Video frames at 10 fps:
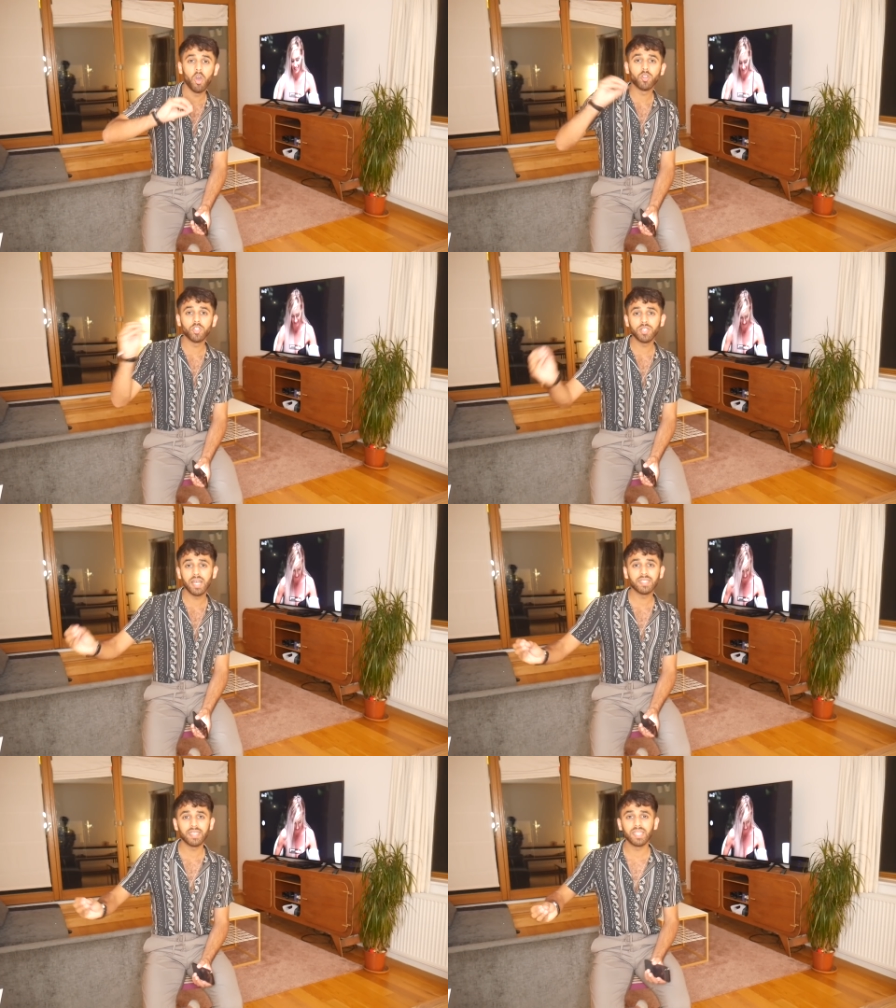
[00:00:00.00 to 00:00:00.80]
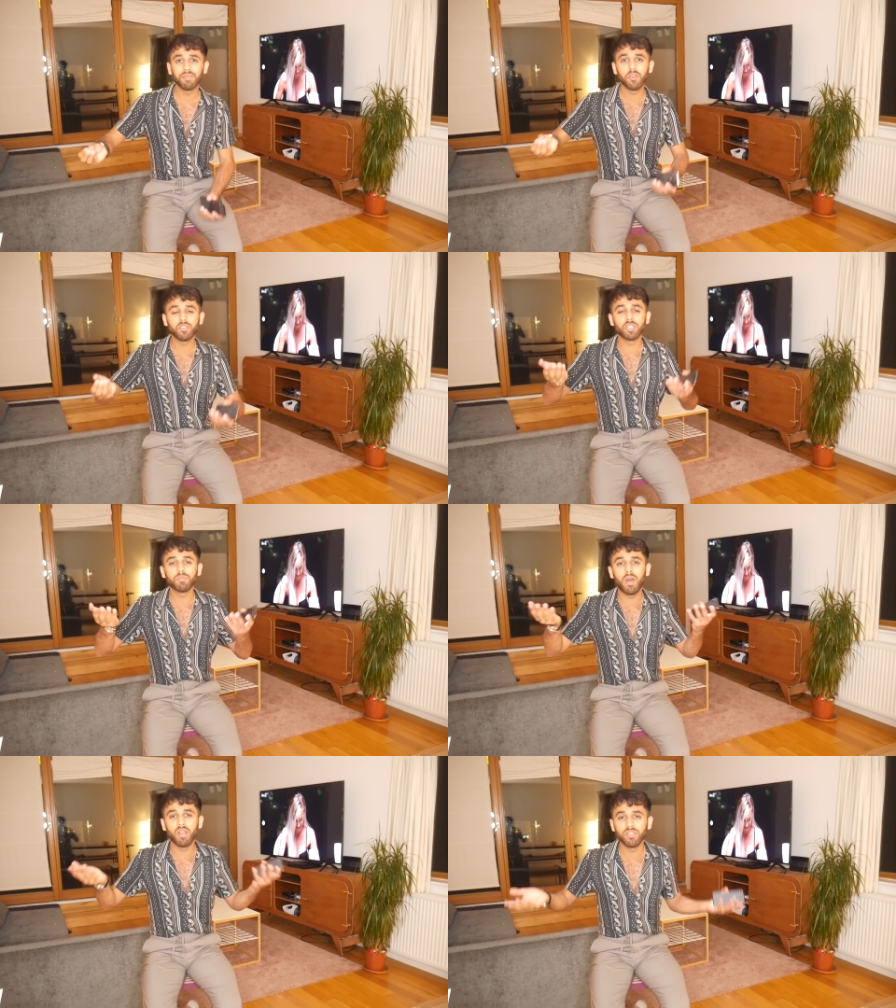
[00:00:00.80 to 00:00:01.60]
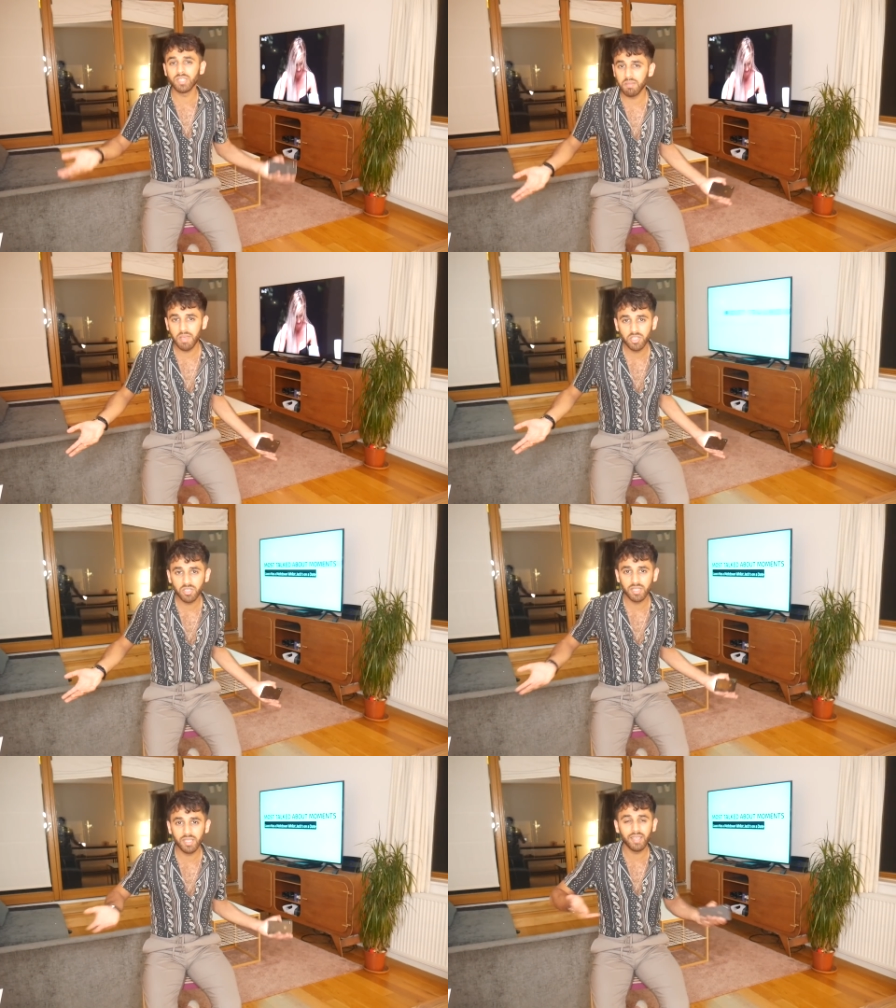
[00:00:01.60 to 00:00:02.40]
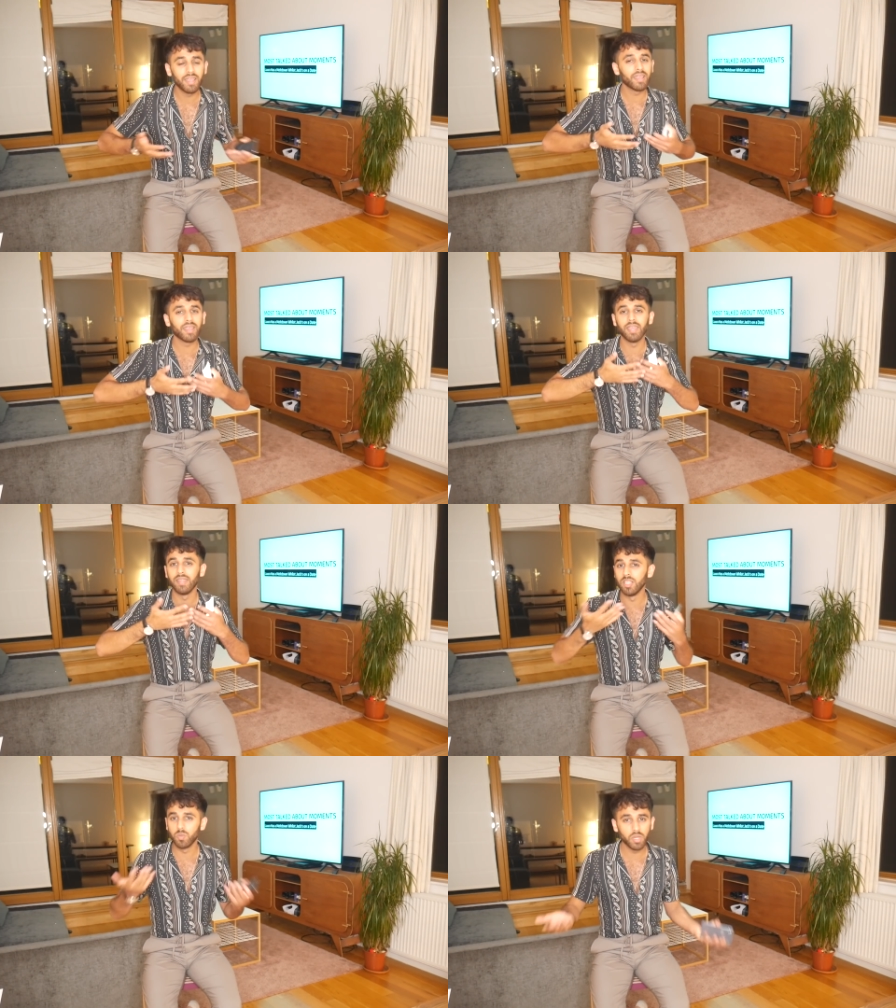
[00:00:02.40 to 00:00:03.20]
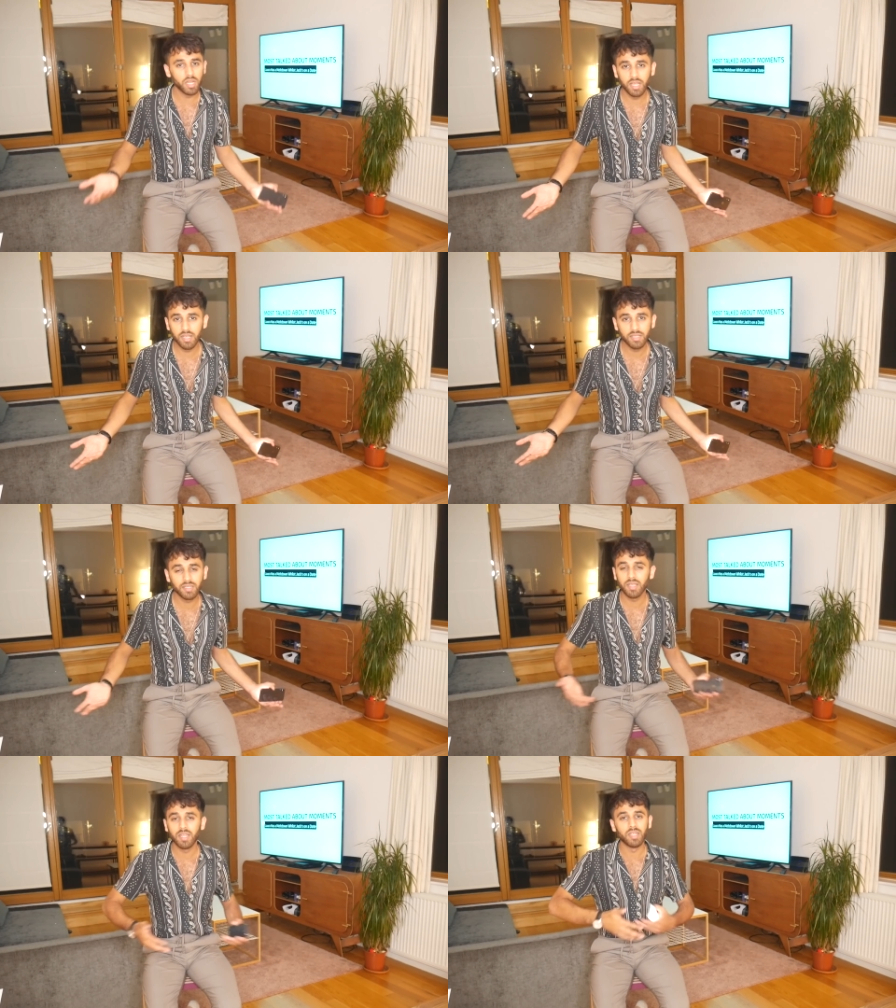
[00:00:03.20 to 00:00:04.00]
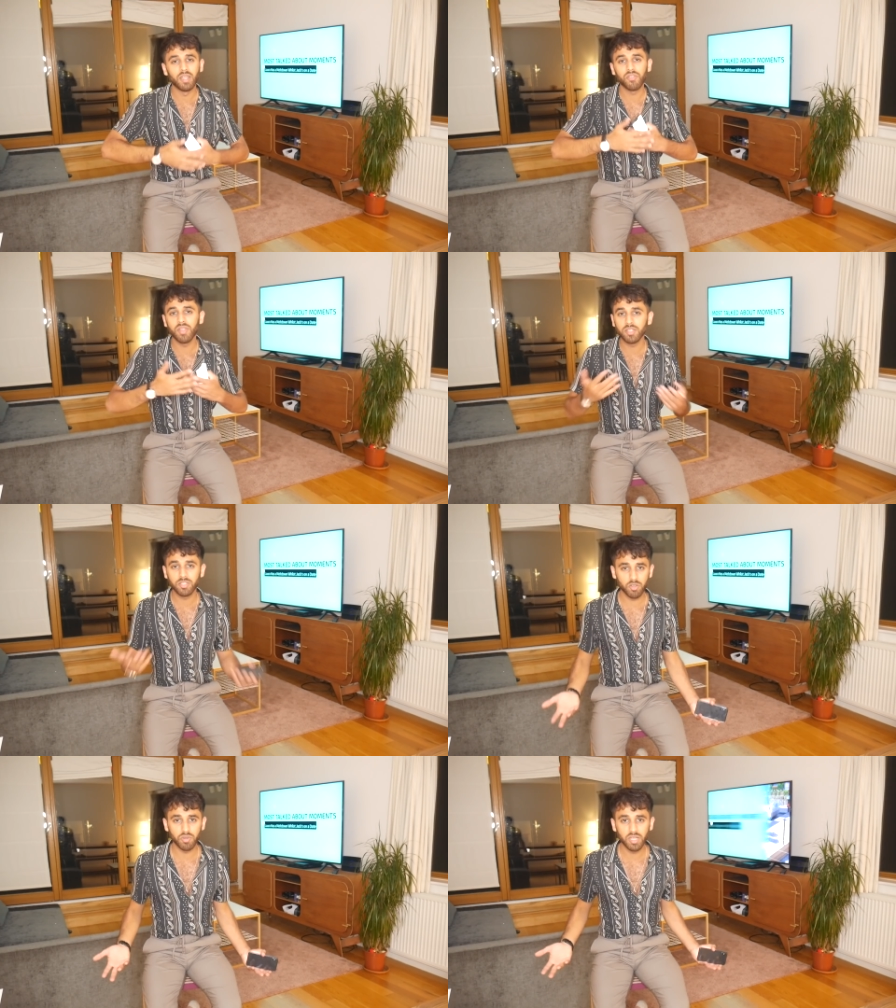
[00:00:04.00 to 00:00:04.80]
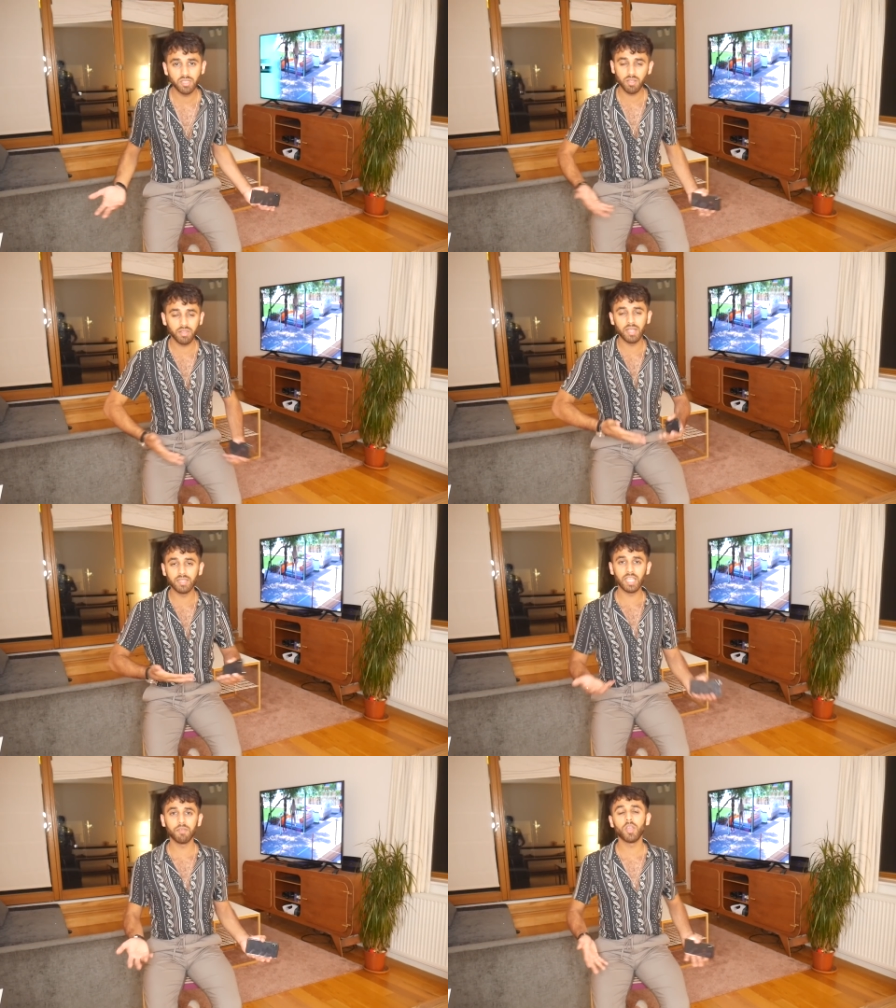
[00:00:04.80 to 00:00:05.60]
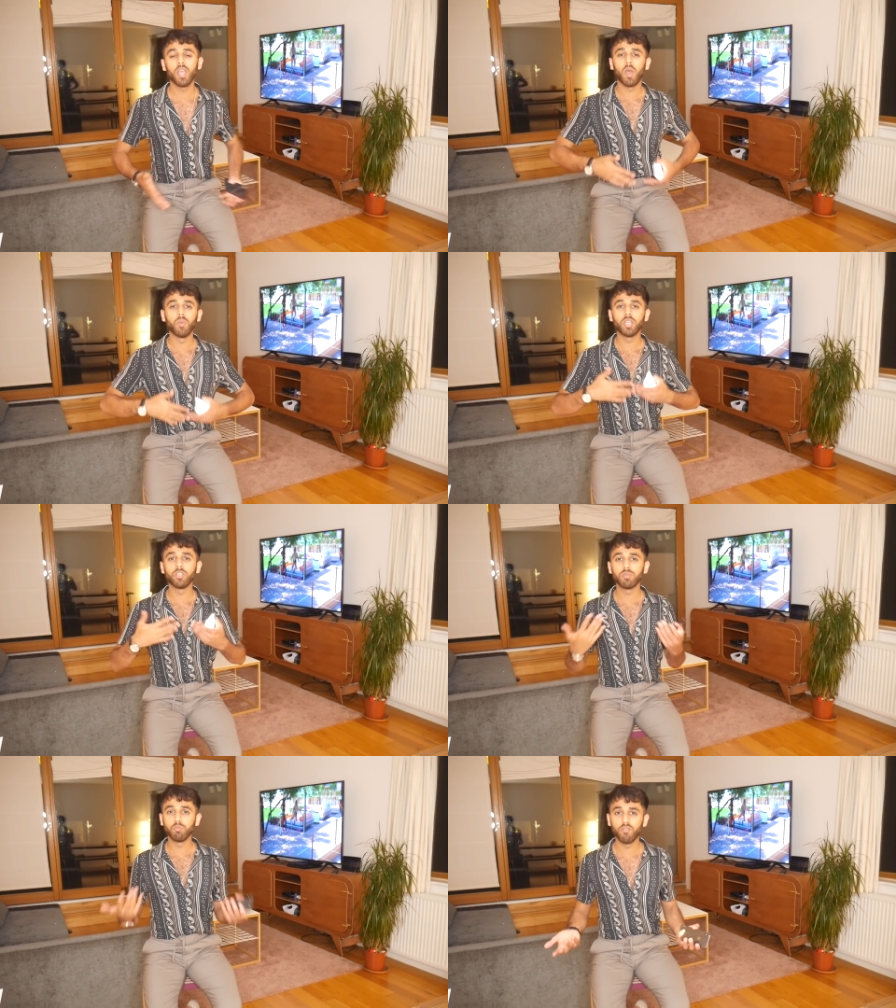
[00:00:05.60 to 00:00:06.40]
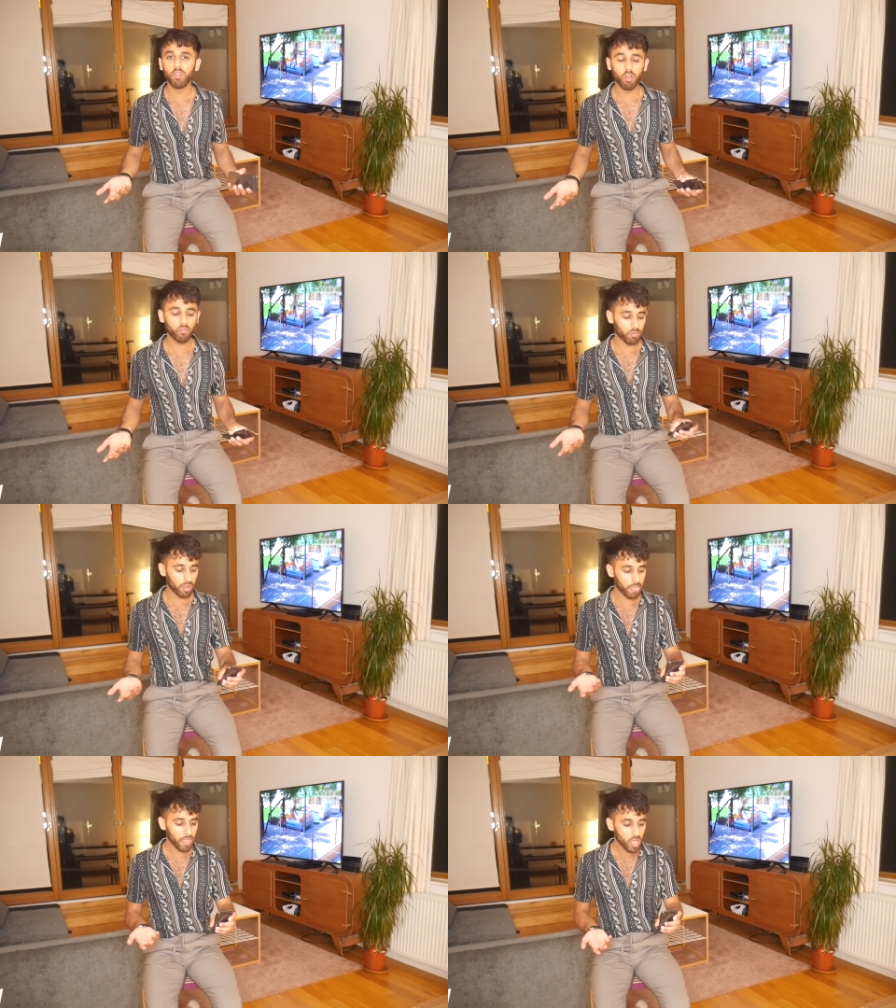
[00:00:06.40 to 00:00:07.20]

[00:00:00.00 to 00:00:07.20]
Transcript: Or do you guys think they're both just part of the same agency? It is what it is nothing that serious, nothing that deep, and we can just move along from it.